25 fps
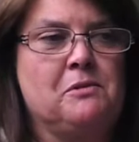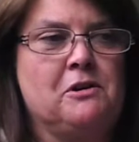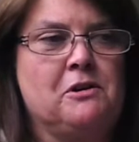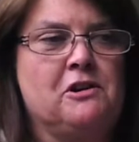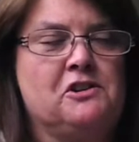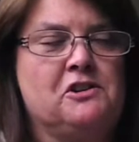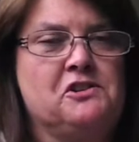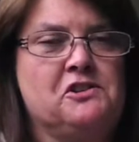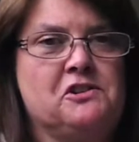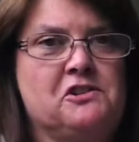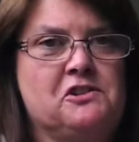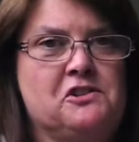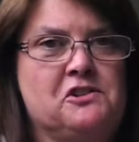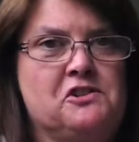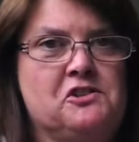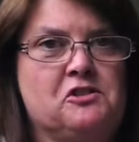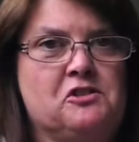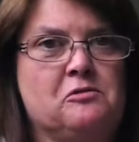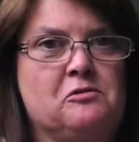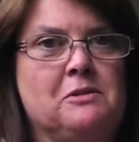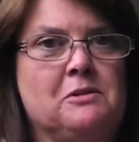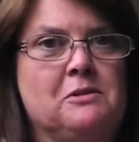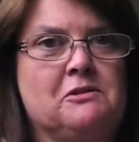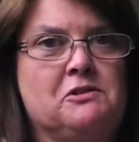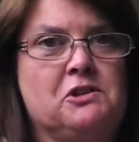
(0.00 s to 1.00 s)
person to
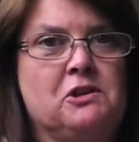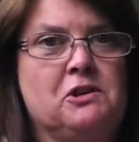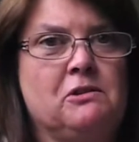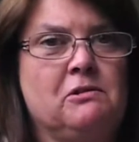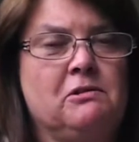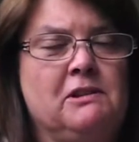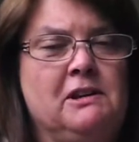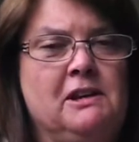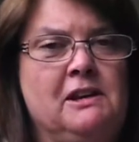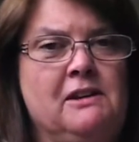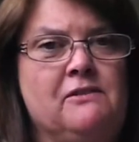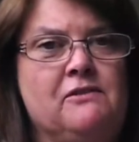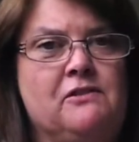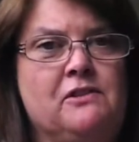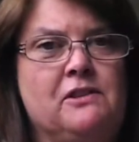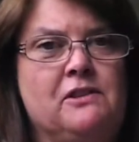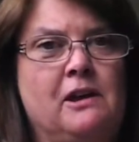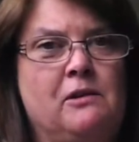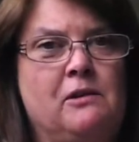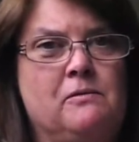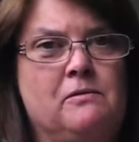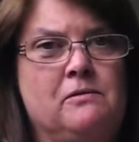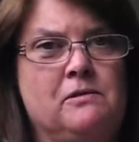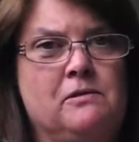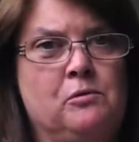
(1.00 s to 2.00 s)
still be able to leave
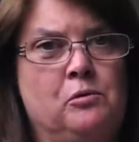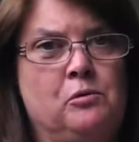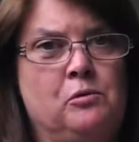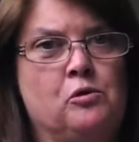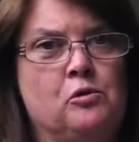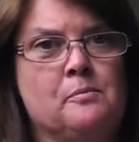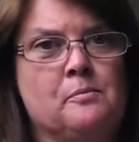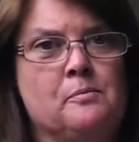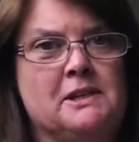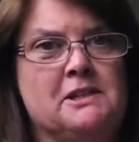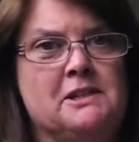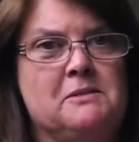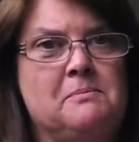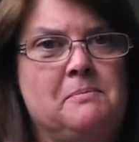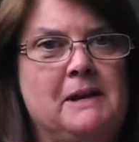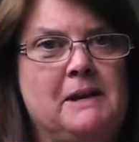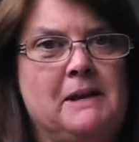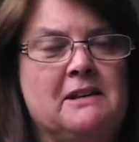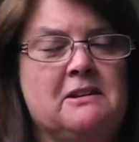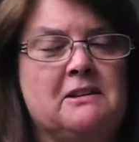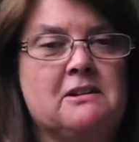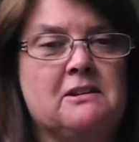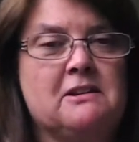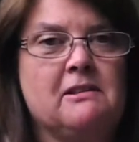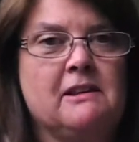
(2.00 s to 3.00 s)
the home
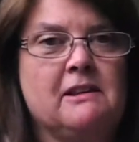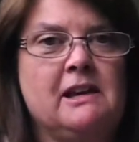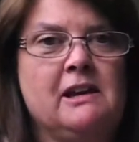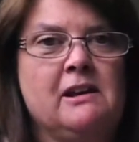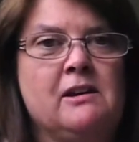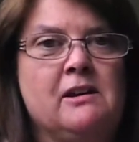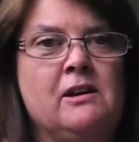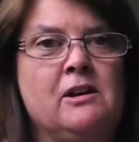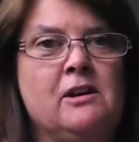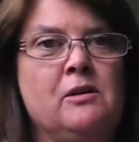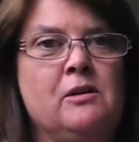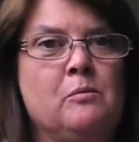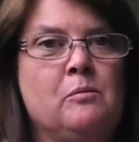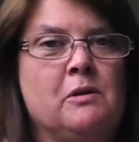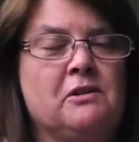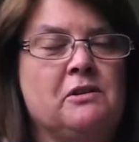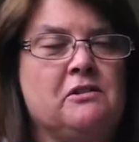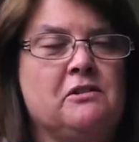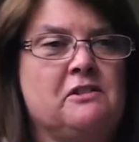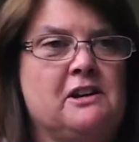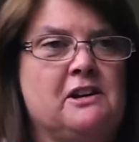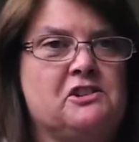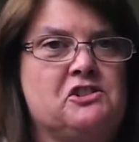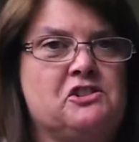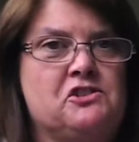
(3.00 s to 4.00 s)
independently,
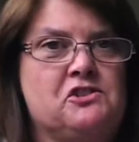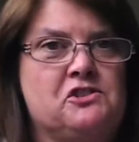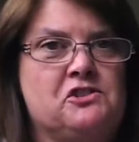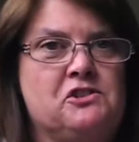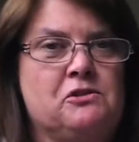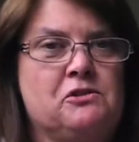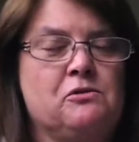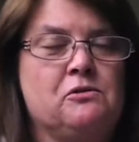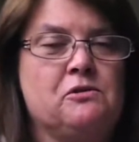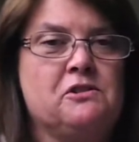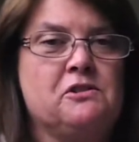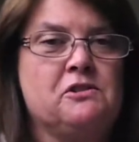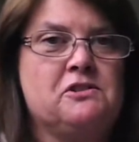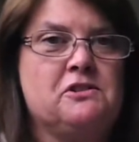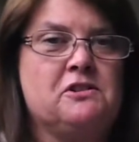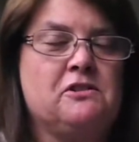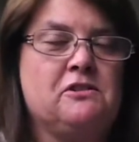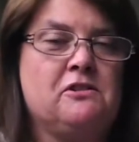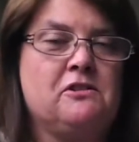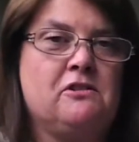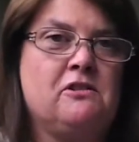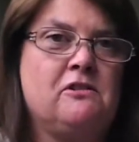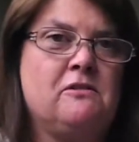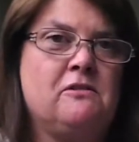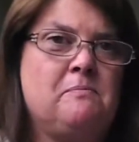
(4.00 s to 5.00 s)
whether that's just to go into
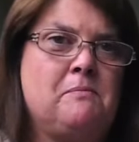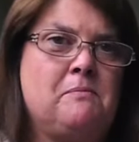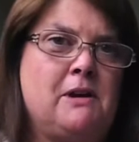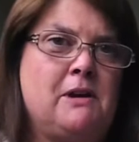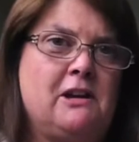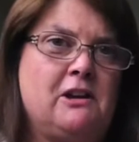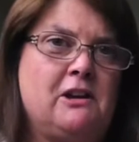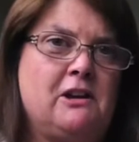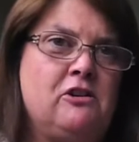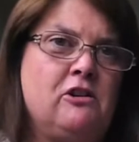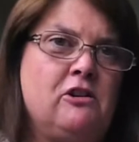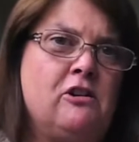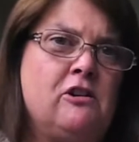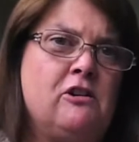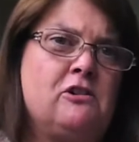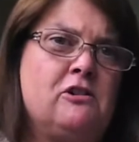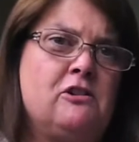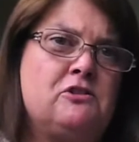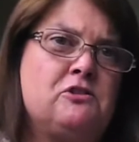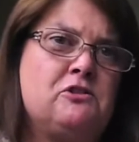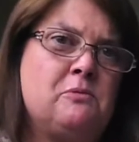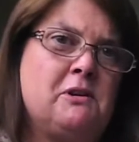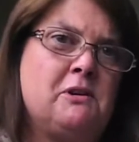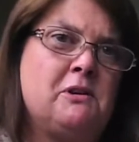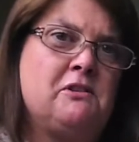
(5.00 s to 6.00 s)
their
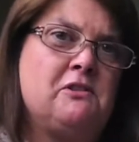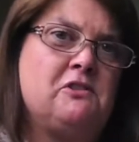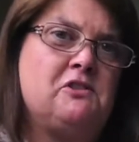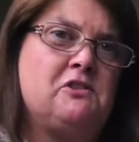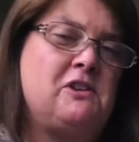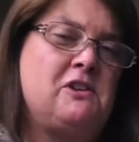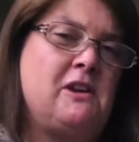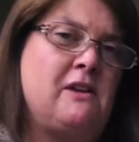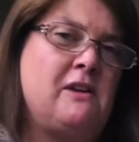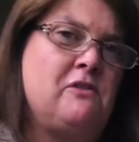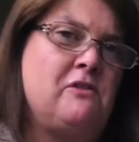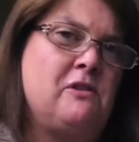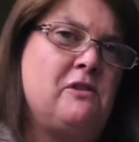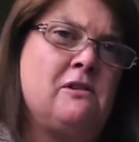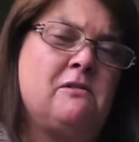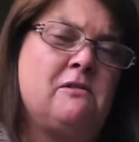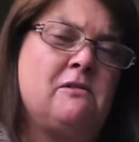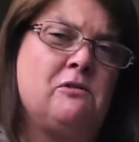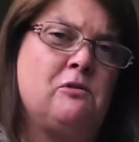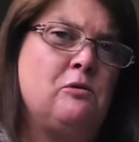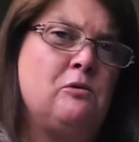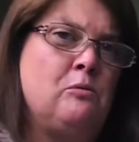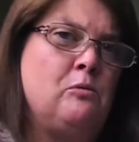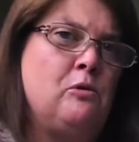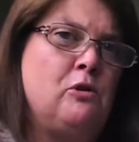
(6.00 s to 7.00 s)
backyard or whether it's to have a
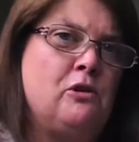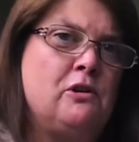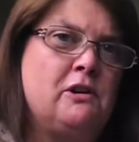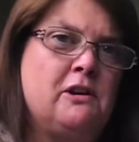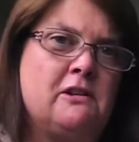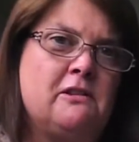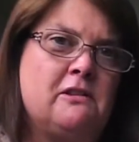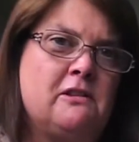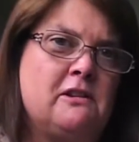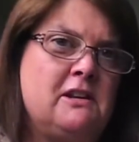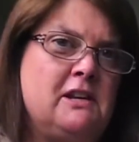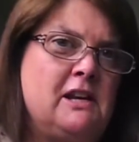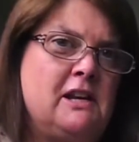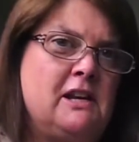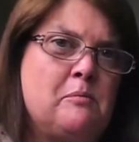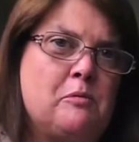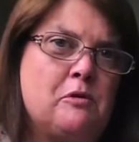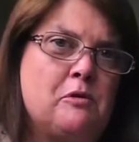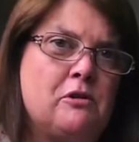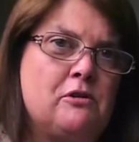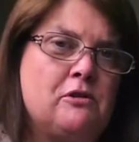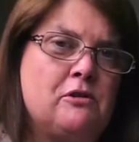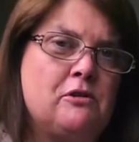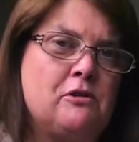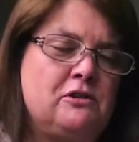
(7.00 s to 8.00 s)
little walk in the
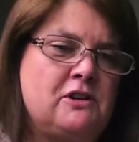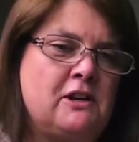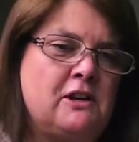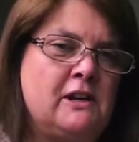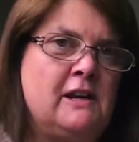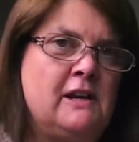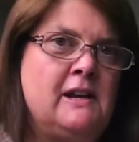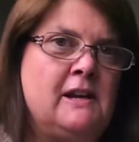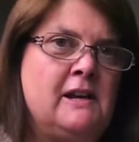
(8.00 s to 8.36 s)
neighbourhood.